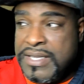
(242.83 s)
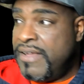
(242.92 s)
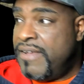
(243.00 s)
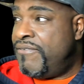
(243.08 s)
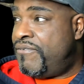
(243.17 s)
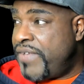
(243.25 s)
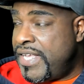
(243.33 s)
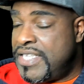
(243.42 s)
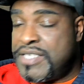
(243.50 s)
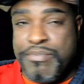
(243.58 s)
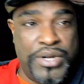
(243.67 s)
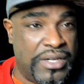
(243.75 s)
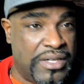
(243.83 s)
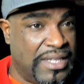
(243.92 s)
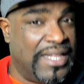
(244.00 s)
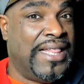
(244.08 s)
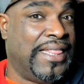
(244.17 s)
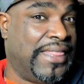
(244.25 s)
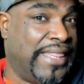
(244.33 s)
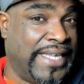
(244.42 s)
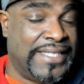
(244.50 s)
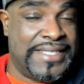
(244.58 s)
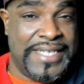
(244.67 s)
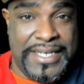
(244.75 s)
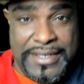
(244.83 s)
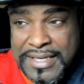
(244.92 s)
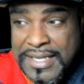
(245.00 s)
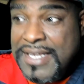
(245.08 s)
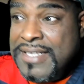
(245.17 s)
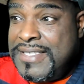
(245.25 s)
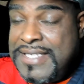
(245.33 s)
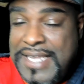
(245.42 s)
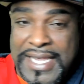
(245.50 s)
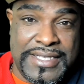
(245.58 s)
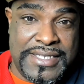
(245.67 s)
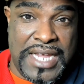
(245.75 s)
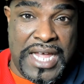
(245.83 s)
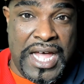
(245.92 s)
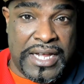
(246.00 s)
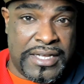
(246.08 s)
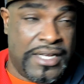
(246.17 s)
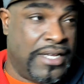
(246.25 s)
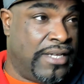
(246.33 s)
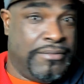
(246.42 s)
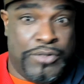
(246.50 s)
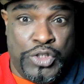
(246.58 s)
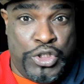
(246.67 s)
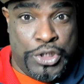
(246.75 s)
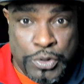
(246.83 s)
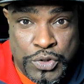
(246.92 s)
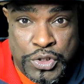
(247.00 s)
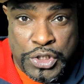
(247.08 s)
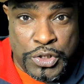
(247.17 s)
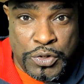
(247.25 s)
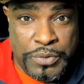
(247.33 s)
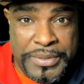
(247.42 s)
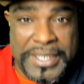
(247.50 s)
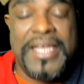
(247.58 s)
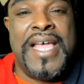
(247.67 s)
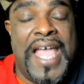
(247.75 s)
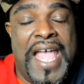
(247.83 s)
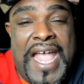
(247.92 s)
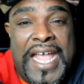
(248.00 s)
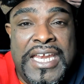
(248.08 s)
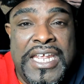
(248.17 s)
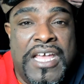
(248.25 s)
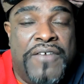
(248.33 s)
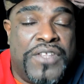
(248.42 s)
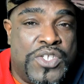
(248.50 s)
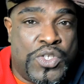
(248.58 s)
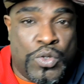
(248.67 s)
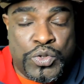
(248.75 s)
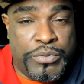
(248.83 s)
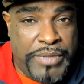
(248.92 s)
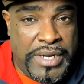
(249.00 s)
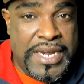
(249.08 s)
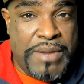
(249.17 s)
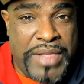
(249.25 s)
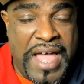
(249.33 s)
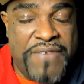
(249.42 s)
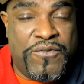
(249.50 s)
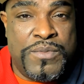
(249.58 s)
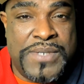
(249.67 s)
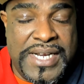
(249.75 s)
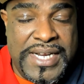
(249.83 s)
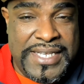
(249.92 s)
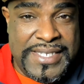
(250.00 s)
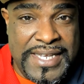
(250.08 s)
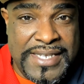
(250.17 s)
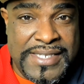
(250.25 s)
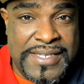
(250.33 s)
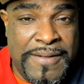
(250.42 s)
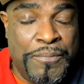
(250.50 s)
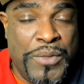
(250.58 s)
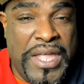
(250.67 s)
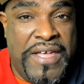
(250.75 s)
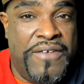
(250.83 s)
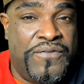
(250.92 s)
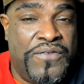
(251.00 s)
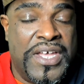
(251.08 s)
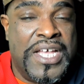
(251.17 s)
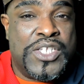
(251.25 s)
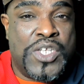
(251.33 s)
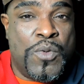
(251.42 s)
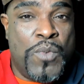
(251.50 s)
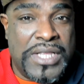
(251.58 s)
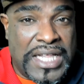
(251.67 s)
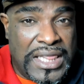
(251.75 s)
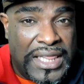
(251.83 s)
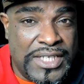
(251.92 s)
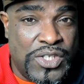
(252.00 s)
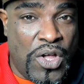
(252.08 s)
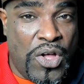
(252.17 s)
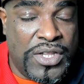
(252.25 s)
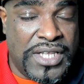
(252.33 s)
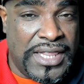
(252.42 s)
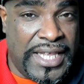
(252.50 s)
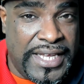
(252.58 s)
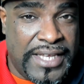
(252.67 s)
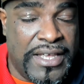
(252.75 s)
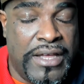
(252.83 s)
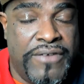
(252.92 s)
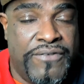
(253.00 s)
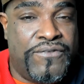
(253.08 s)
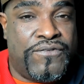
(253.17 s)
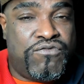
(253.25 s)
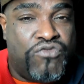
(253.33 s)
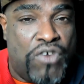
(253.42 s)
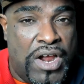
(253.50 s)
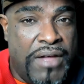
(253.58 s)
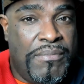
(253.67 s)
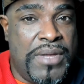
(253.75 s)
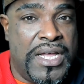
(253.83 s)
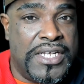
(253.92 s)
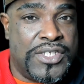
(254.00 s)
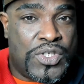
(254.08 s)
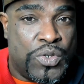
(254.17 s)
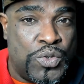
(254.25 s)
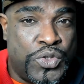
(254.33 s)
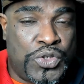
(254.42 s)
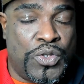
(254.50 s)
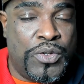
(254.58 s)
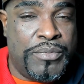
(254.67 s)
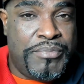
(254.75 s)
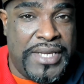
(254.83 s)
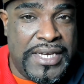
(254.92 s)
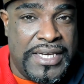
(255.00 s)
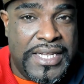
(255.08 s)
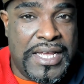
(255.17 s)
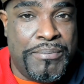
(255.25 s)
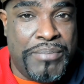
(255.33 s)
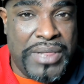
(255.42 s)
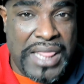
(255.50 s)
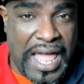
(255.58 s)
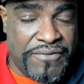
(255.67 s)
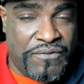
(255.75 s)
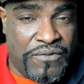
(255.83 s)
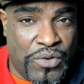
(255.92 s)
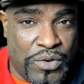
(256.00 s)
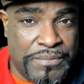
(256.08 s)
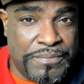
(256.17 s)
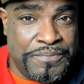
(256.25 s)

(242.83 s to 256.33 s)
Facebook, LinkedIn, TikTok, YouTube, any of the social media platforms that exist, if someone clicked on the link from a social media platform,